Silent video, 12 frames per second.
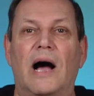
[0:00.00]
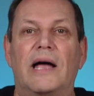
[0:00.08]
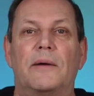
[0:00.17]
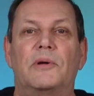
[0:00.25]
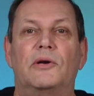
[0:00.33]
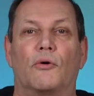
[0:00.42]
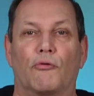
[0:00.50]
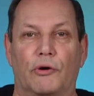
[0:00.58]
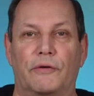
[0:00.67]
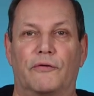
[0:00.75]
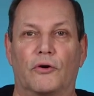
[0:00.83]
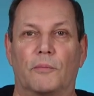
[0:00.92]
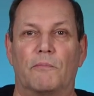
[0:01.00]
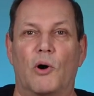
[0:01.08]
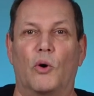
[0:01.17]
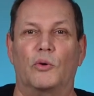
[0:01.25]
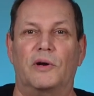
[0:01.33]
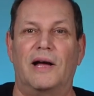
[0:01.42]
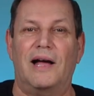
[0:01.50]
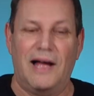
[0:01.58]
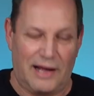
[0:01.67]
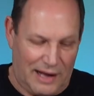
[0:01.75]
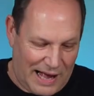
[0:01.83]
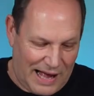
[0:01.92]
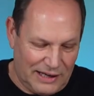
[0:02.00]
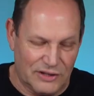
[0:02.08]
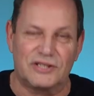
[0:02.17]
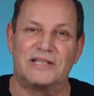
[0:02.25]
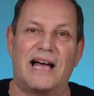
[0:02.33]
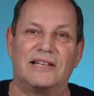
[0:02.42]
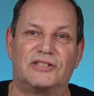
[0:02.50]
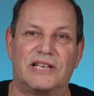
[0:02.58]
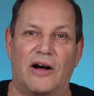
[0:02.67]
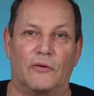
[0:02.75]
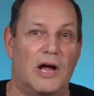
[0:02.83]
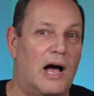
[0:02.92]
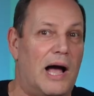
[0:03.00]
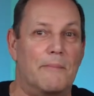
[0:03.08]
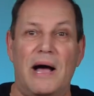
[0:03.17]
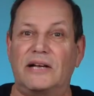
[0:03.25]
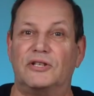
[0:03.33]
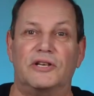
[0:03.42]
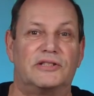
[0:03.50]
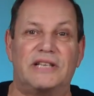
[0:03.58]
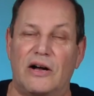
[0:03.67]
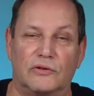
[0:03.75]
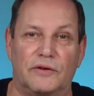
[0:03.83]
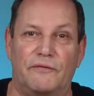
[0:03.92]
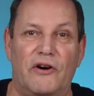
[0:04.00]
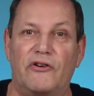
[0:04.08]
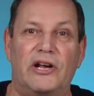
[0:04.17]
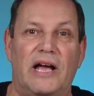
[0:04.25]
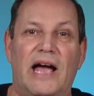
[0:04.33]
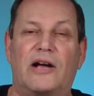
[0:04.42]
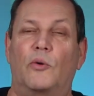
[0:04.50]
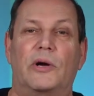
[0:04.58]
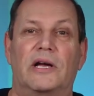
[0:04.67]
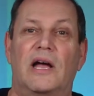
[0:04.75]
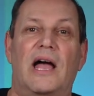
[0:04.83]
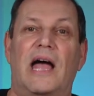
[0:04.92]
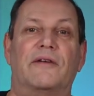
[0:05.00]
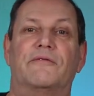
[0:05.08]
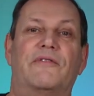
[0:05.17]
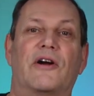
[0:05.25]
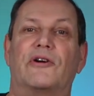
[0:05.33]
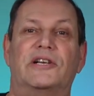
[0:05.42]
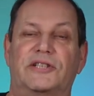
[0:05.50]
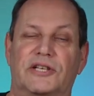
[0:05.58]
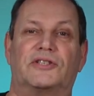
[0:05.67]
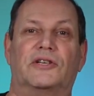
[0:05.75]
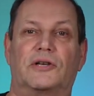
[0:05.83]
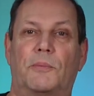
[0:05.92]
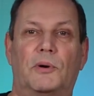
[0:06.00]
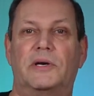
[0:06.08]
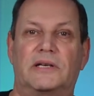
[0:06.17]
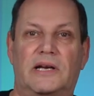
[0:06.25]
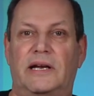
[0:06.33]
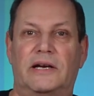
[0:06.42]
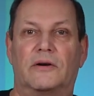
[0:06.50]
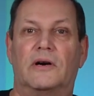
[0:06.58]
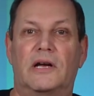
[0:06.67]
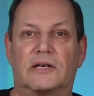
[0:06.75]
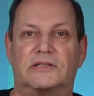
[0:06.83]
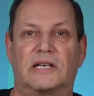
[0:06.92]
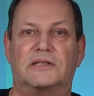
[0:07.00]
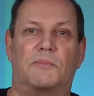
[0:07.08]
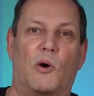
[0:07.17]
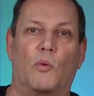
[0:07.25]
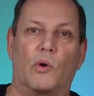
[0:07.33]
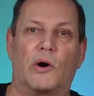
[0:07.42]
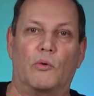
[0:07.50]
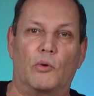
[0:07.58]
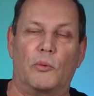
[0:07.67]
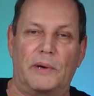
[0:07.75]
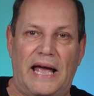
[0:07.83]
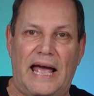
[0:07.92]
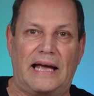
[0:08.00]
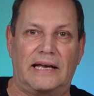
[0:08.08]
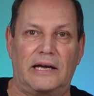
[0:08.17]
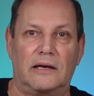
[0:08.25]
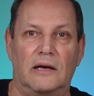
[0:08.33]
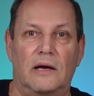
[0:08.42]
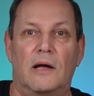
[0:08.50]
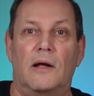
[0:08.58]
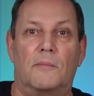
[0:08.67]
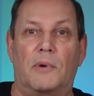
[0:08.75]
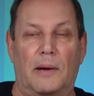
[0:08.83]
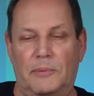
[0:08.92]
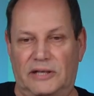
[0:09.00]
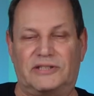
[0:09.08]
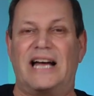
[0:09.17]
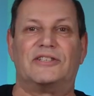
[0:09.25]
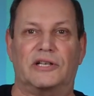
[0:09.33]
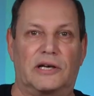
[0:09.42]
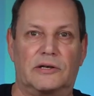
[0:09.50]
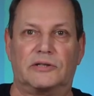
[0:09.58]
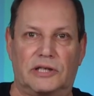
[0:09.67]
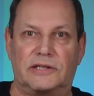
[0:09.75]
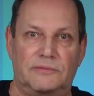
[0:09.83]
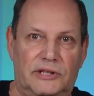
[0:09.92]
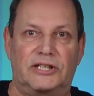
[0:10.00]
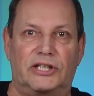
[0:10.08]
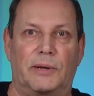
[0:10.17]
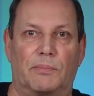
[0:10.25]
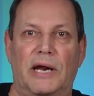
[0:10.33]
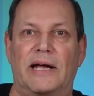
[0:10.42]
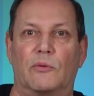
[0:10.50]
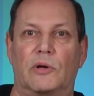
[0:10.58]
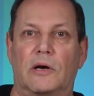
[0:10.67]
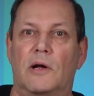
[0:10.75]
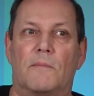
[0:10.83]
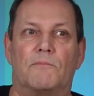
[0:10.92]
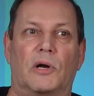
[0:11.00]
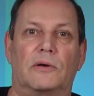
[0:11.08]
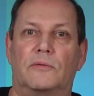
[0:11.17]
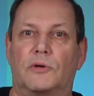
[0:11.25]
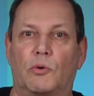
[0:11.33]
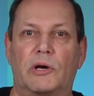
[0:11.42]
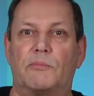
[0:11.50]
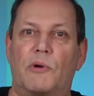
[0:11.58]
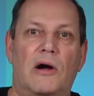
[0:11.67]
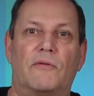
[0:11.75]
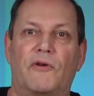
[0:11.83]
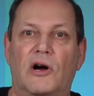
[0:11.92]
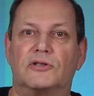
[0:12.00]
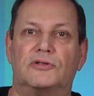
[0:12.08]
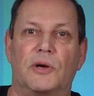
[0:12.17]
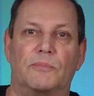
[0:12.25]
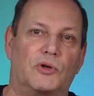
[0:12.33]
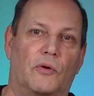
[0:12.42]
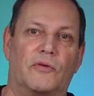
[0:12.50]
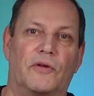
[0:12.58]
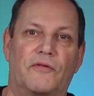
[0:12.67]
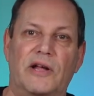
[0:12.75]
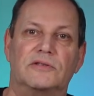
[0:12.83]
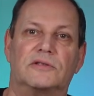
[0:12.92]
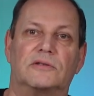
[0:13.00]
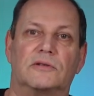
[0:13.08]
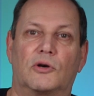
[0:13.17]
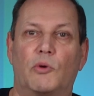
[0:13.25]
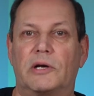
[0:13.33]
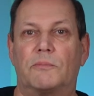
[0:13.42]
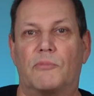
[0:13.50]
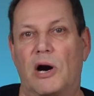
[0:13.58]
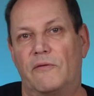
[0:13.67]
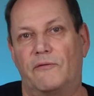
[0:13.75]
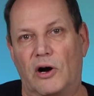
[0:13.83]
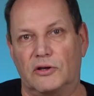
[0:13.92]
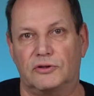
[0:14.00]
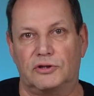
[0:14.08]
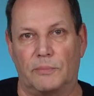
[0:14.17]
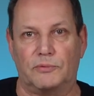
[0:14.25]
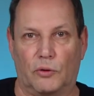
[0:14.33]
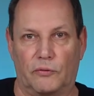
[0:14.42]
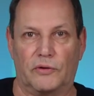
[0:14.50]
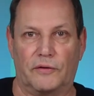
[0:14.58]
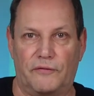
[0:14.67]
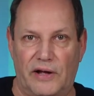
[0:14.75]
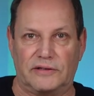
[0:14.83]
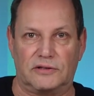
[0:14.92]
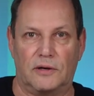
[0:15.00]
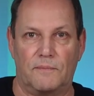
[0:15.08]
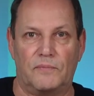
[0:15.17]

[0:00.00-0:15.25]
I am in reverb mode. How does that sound? I imagine it sounds very echoey and very distant. I'll put it here because that's about where it will be hanging. But I'm not attaching it because I need to keep playing with it. But the quick brown fox jumped over the fence. The quick brown fox jumped over the fence.